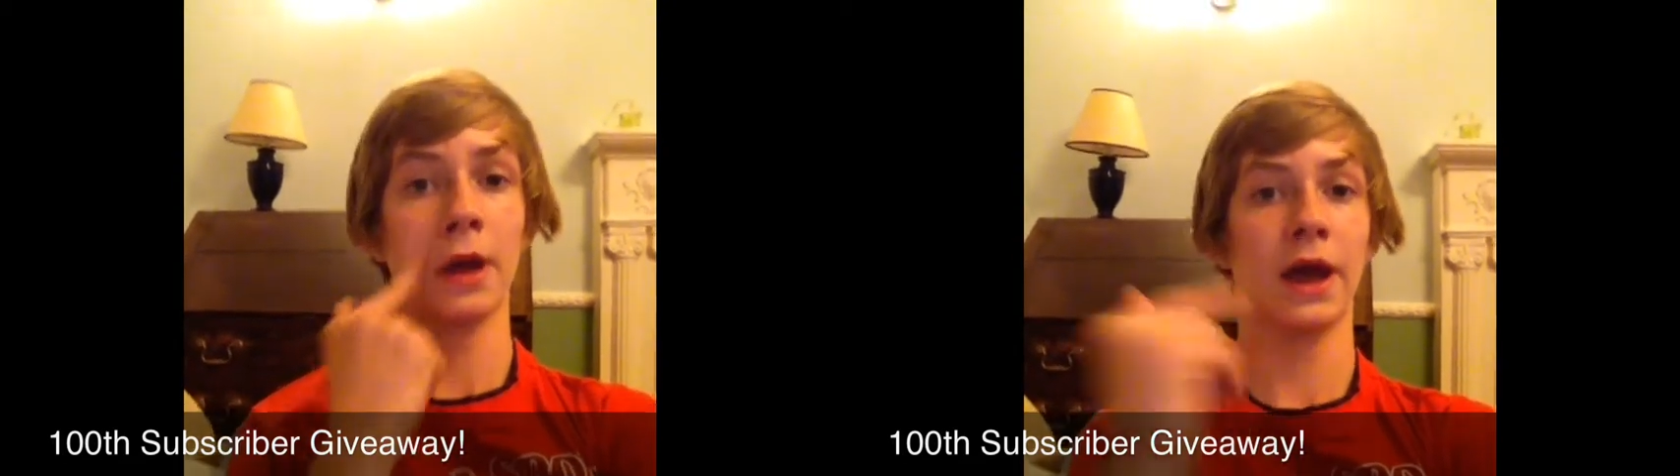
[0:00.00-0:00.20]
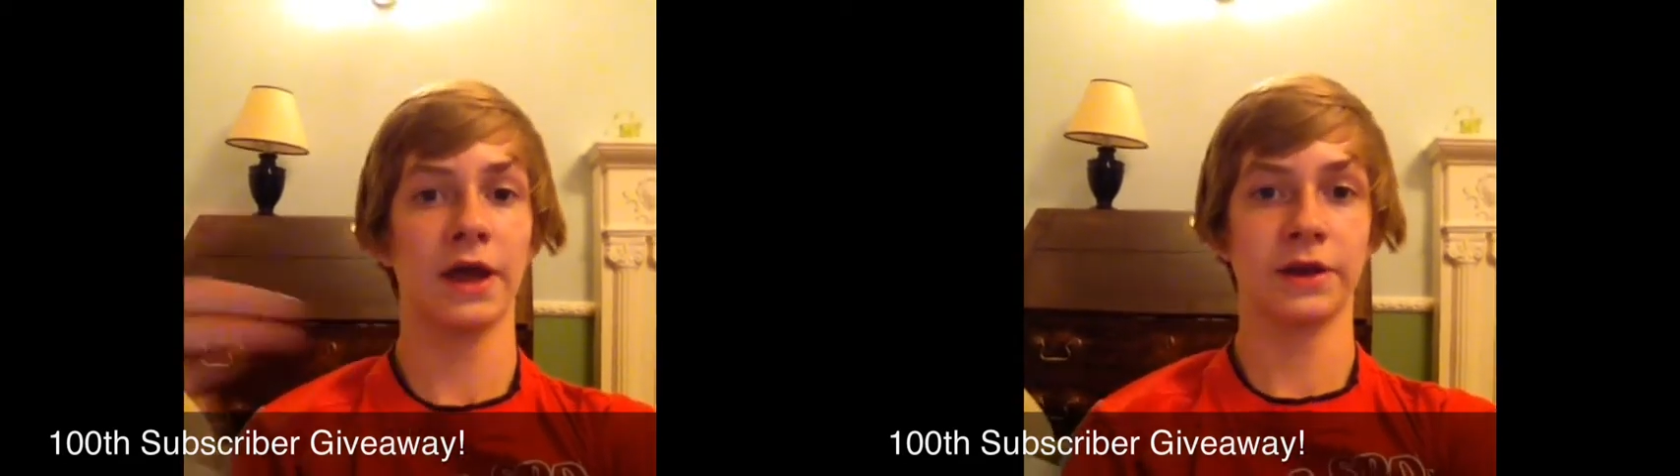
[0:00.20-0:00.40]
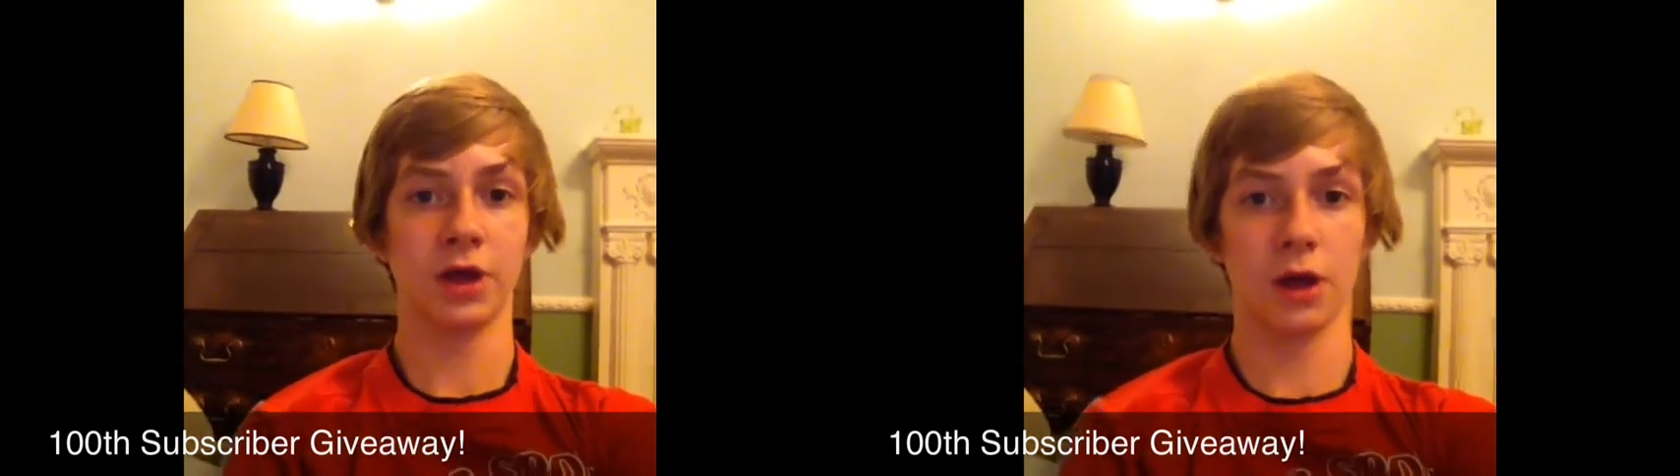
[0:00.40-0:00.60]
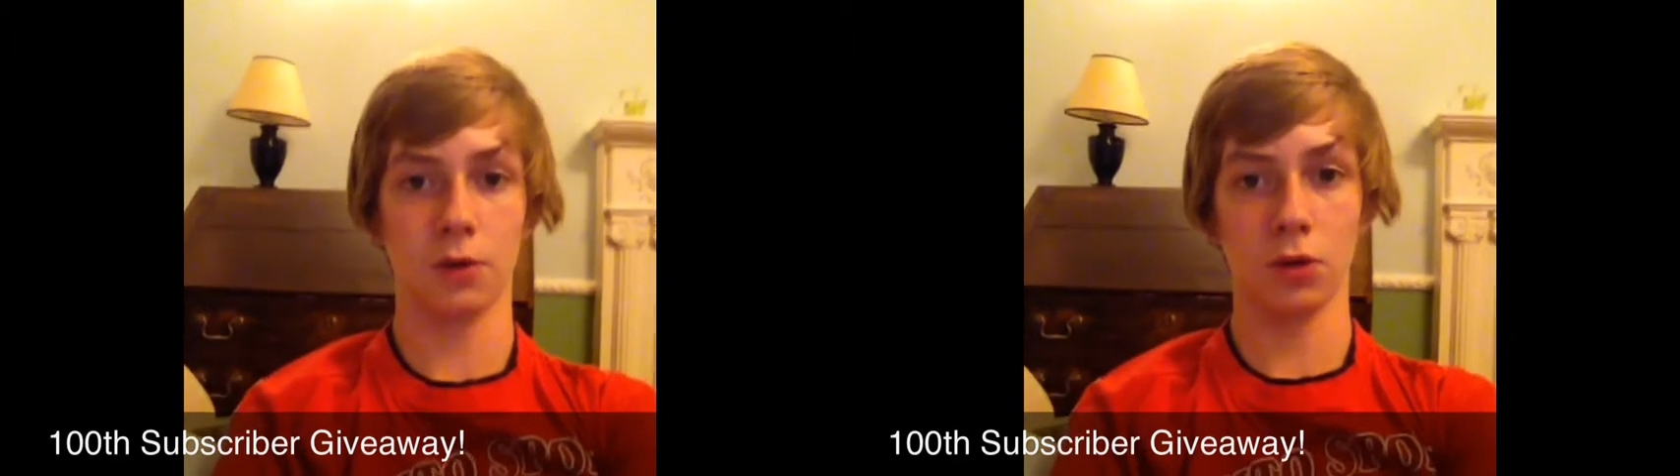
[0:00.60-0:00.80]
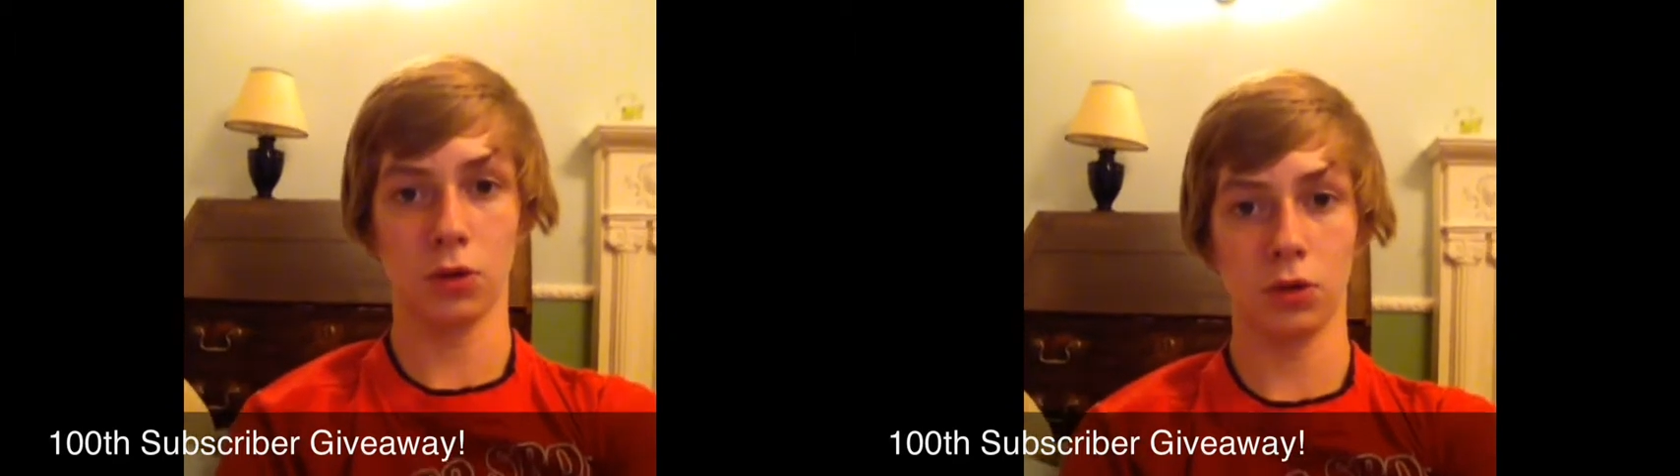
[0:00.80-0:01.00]
and I
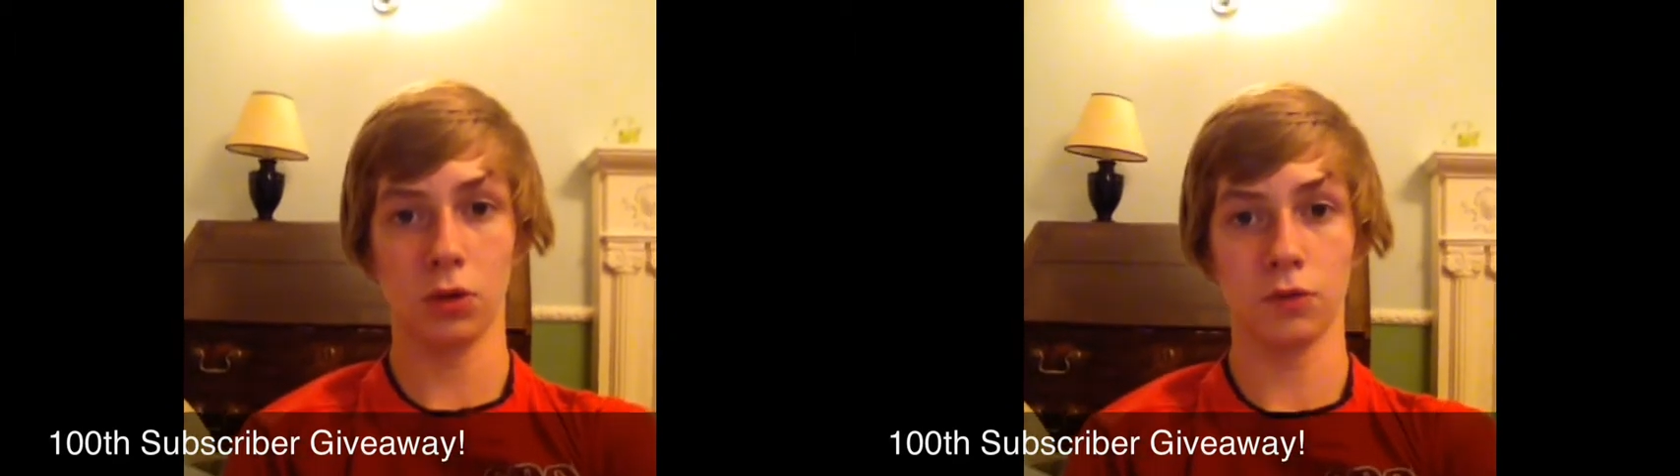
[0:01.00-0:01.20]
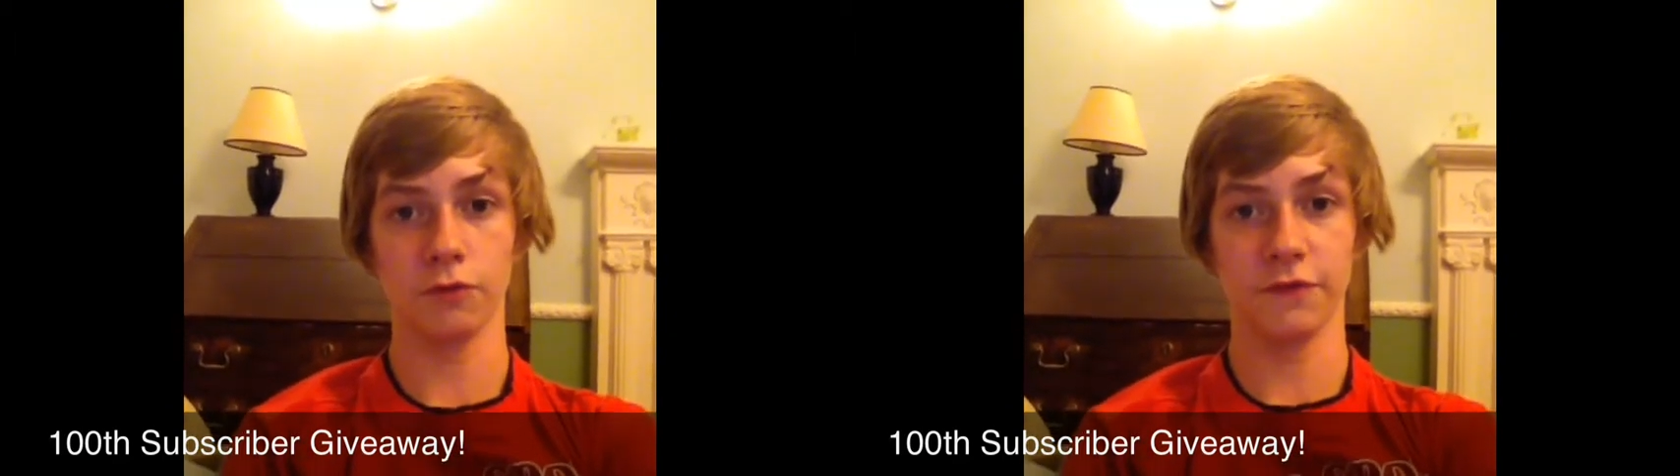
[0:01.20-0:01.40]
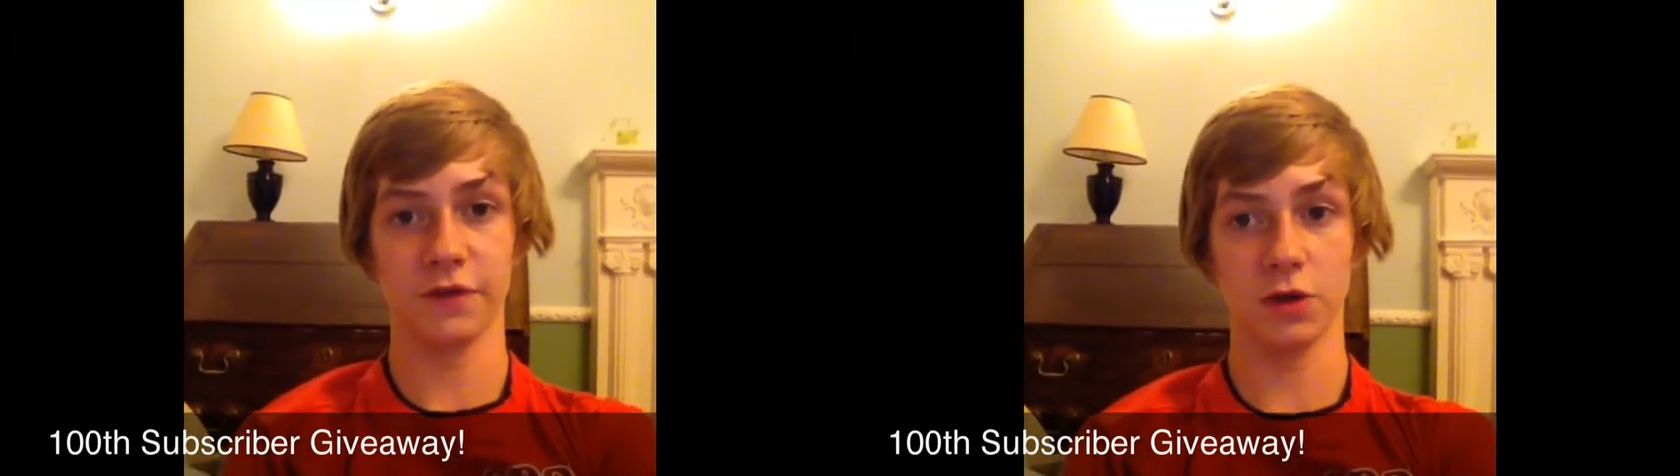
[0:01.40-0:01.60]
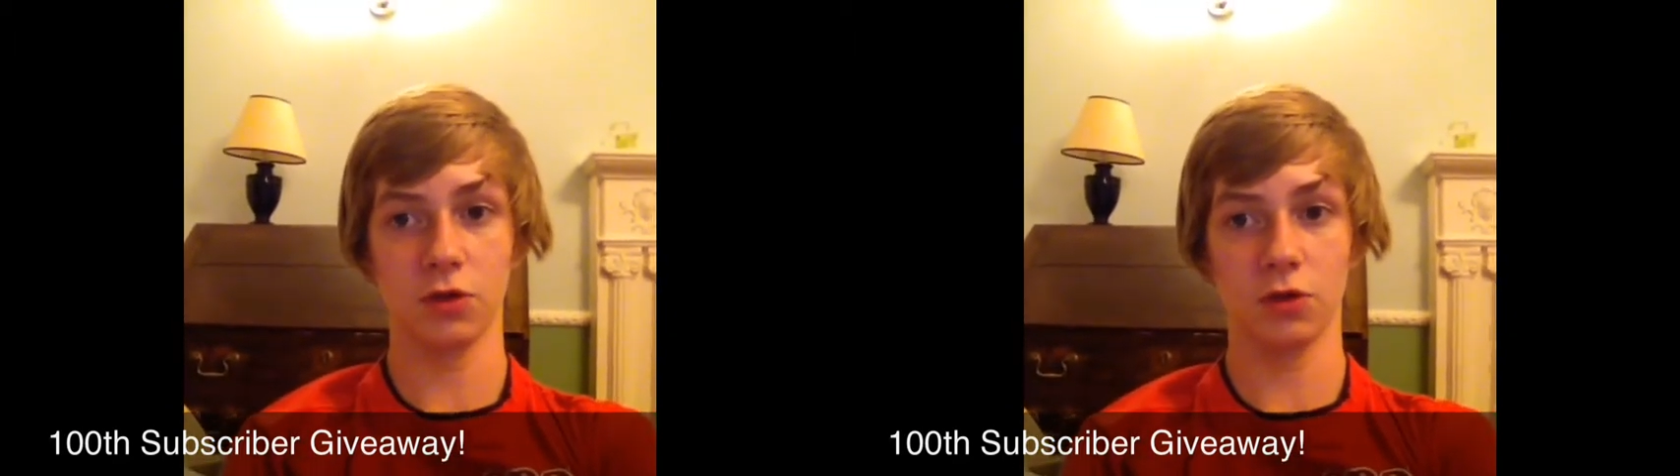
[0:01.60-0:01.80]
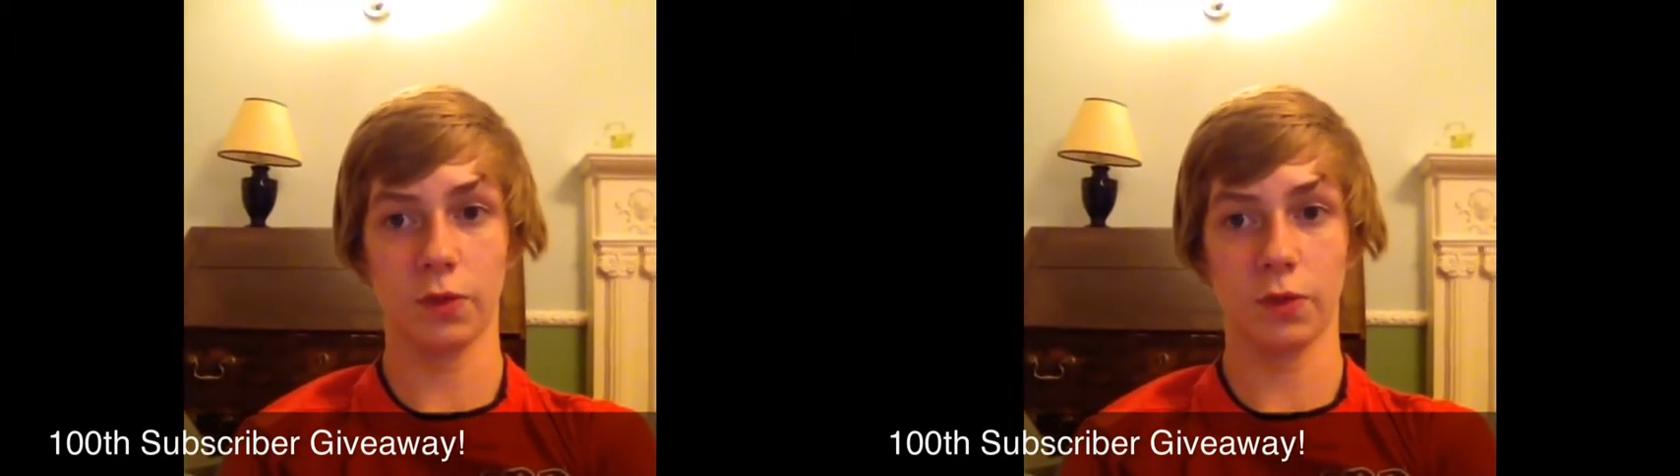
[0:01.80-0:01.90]
will reveal the